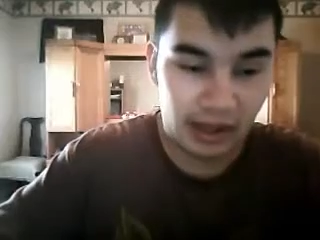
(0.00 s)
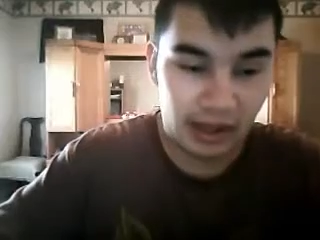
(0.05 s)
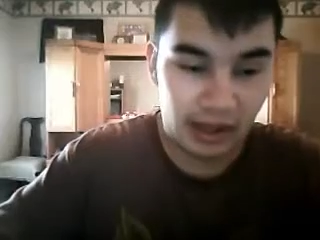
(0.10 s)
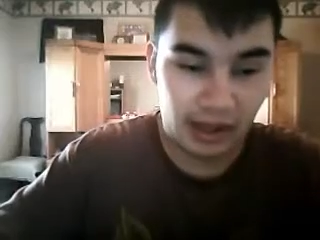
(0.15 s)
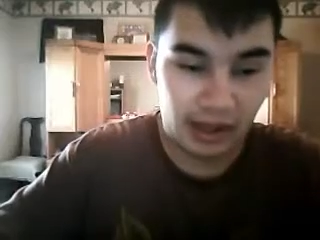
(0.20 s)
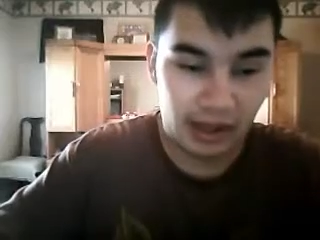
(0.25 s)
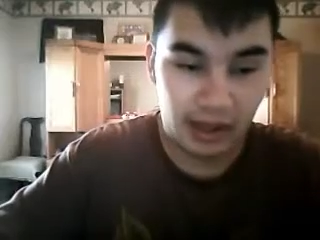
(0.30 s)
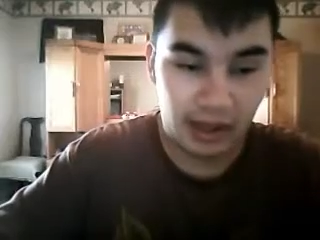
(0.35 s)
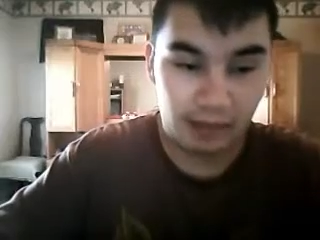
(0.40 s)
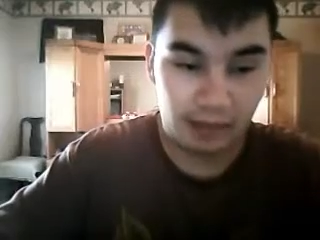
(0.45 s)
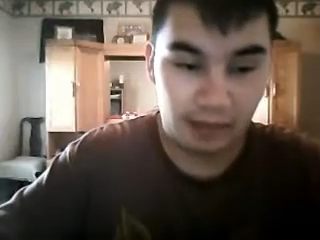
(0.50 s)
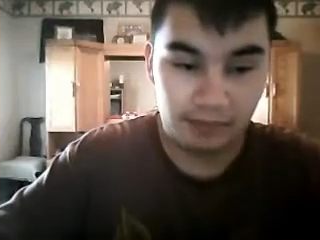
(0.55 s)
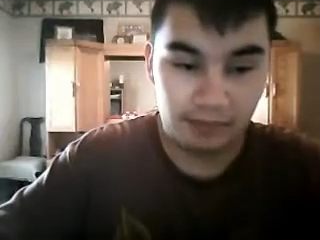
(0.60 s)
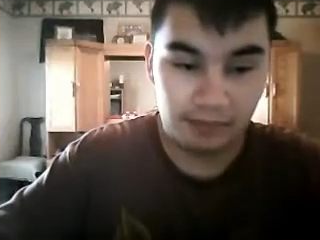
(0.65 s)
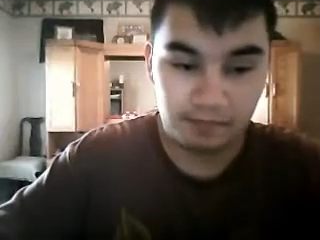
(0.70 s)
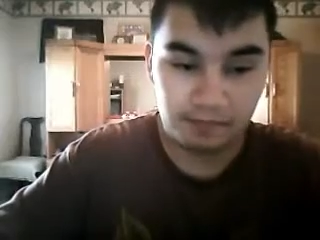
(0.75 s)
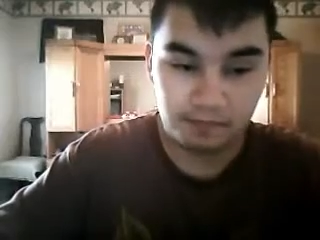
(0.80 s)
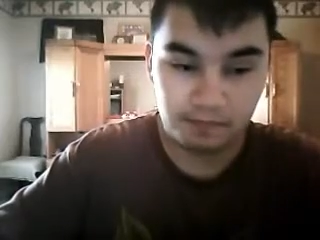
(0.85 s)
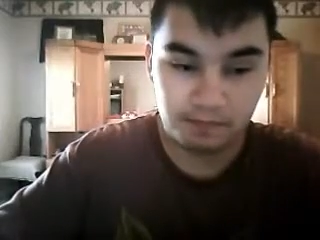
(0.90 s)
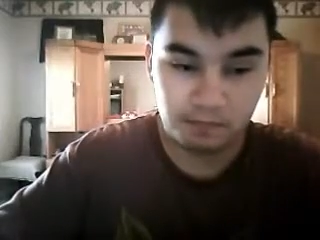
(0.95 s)
All
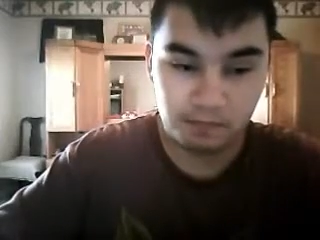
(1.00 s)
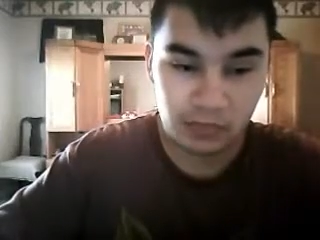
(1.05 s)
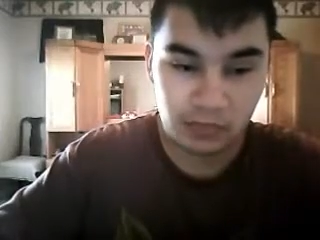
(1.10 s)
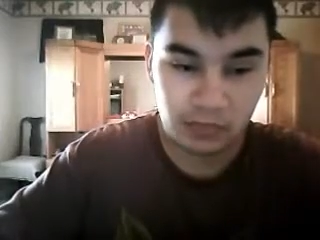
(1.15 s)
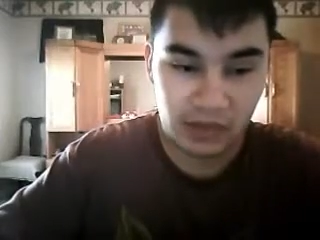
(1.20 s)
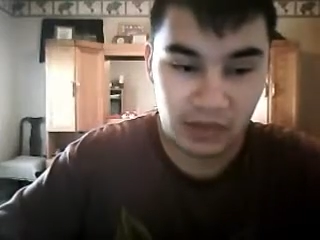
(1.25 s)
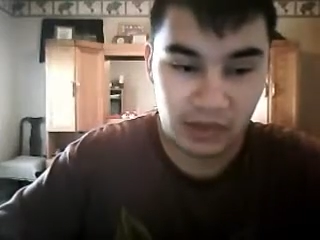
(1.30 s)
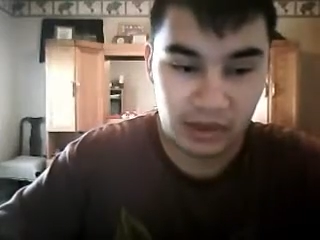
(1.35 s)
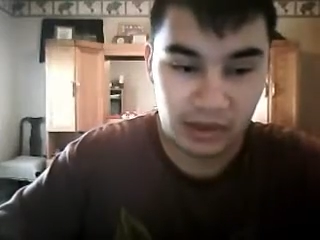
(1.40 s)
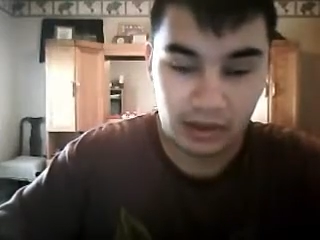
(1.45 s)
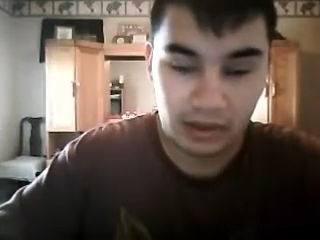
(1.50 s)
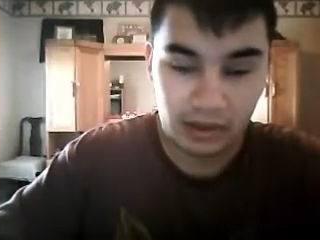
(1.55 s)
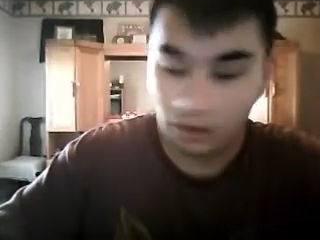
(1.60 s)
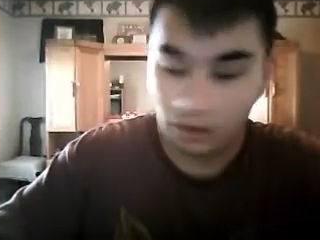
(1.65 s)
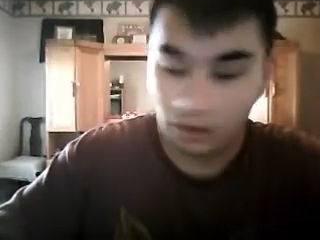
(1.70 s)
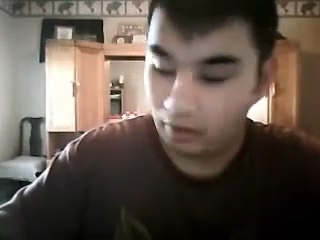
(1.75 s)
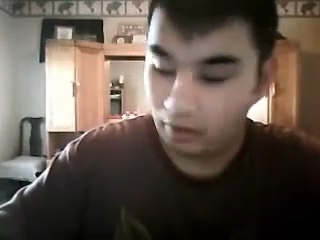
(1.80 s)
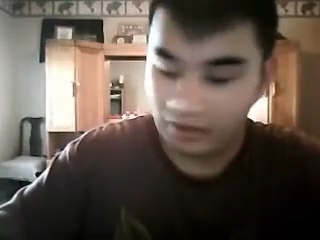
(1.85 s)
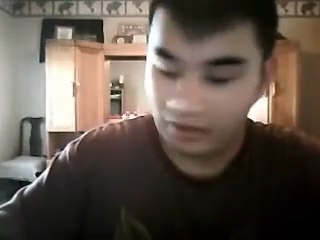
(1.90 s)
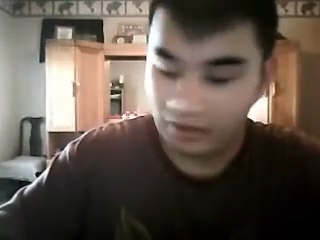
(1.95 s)

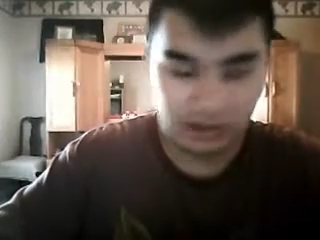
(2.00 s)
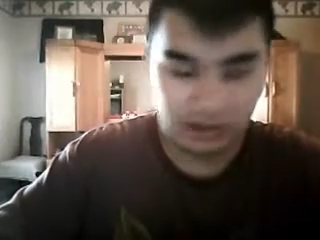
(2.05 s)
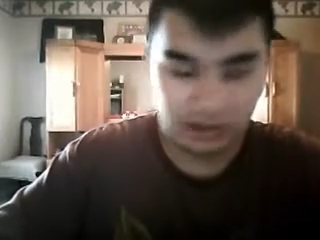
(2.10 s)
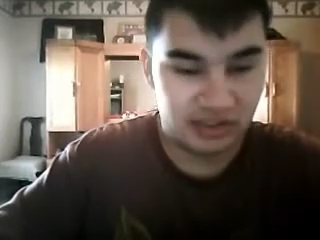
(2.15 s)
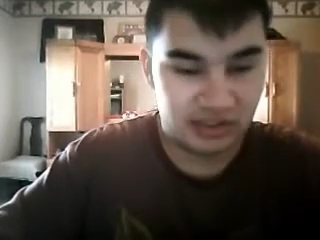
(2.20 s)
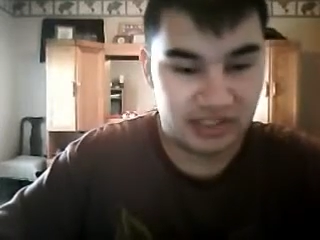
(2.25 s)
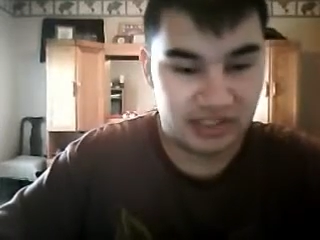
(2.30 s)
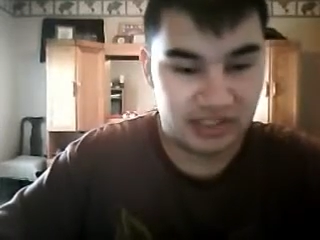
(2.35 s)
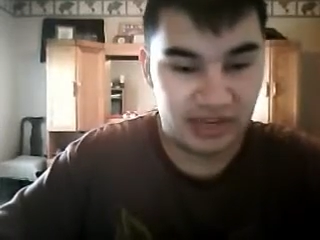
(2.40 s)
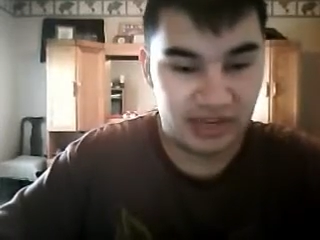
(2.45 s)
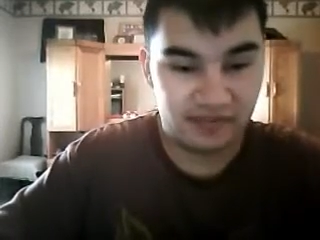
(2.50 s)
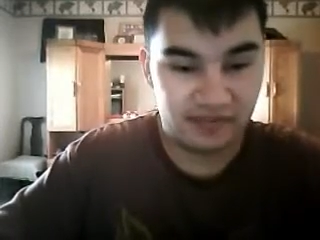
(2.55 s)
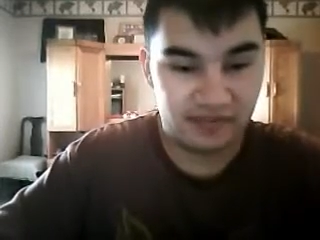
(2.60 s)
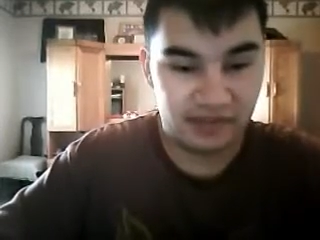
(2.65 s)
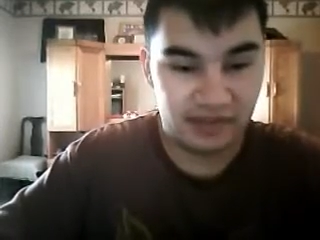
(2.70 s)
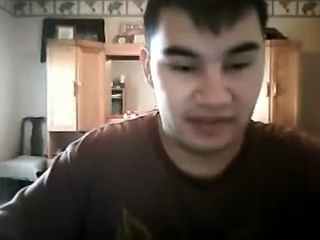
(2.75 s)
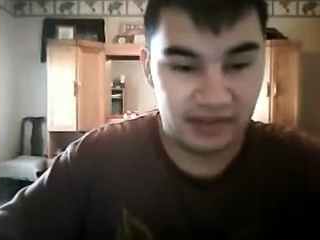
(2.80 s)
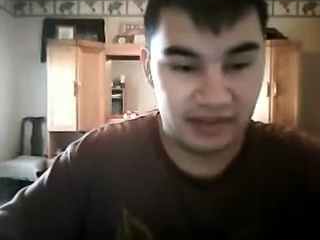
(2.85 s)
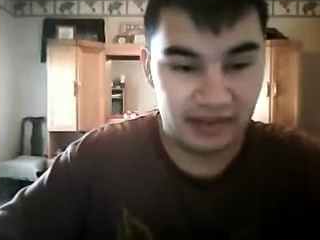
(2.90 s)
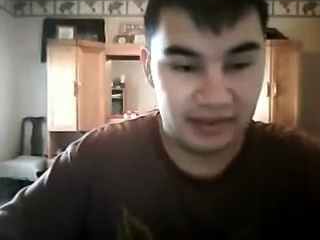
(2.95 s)
that good stuff,
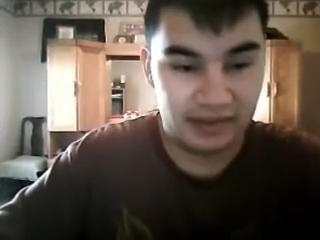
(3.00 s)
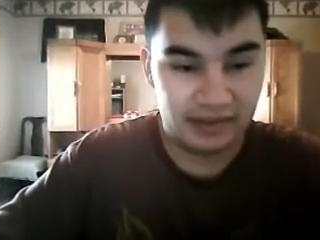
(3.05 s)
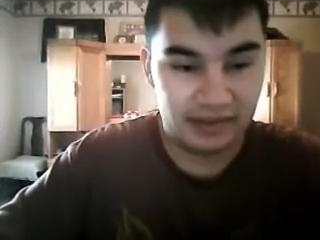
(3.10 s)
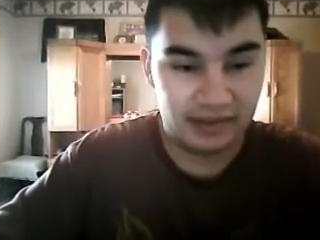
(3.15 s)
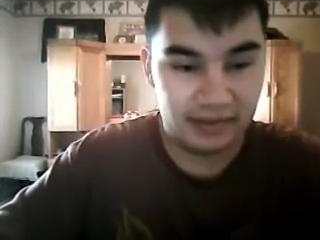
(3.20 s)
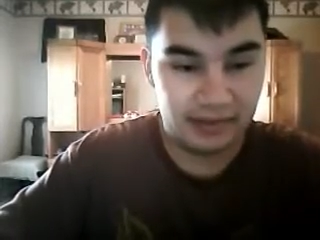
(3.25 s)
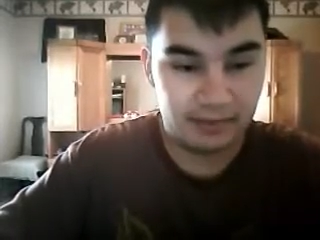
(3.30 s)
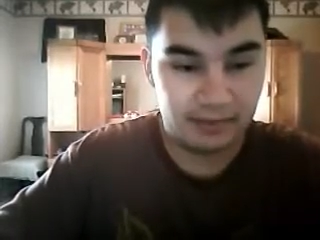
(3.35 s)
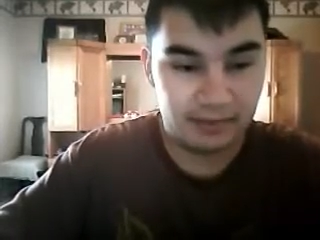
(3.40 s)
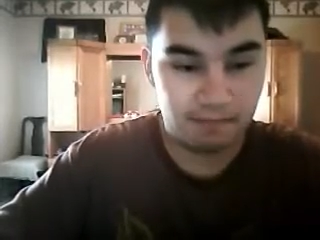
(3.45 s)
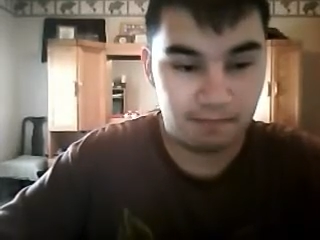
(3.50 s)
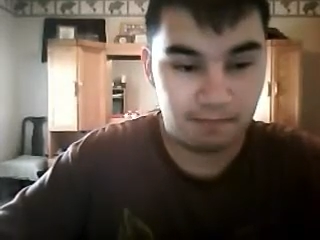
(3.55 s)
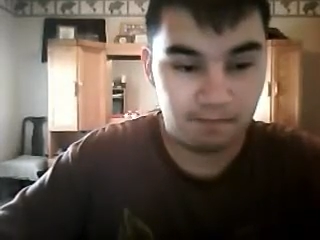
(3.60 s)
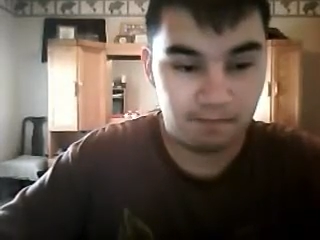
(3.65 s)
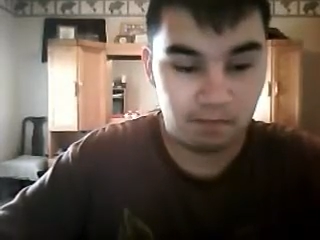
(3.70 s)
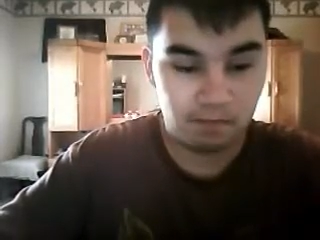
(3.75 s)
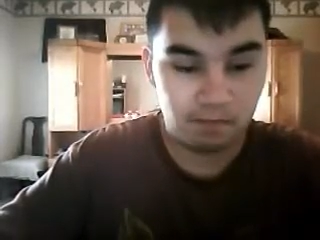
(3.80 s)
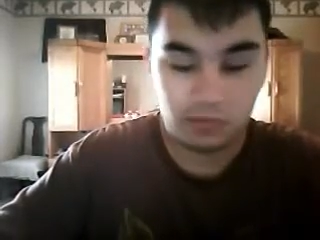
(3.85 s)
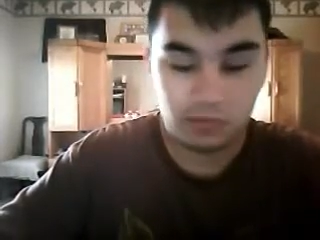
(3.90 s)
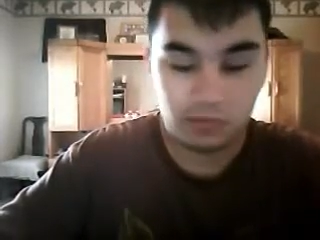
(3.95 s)
and
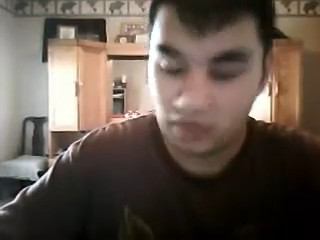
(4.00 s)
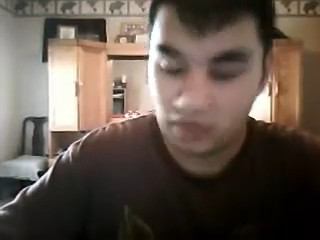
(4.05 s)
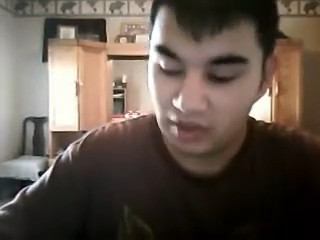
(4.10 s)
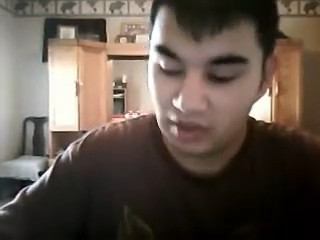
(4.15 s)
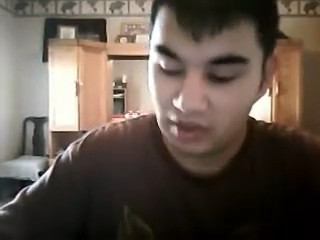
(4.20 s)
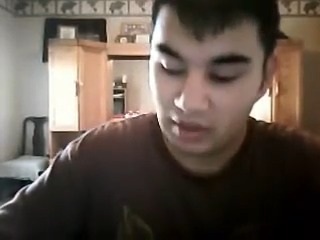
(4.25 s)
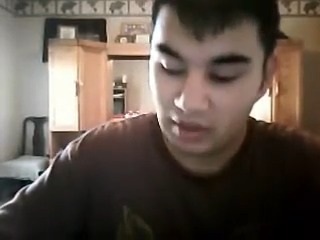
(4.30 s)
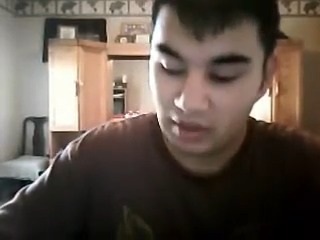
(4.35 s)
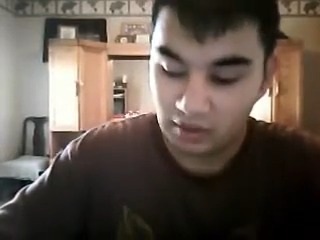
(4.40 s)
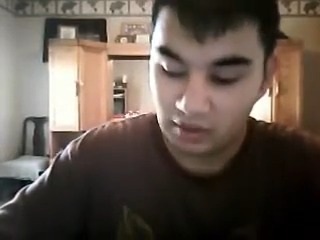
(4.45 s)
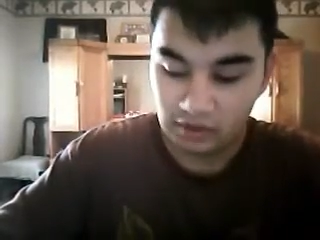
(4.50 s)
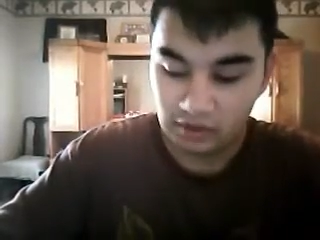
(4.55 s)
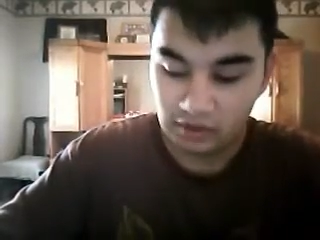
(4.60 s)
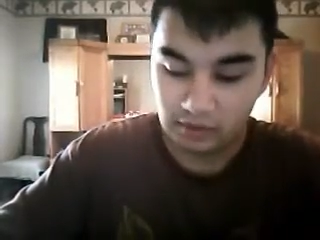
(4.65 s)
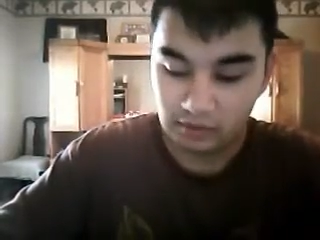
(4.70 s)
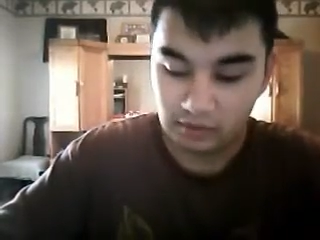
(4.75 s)
I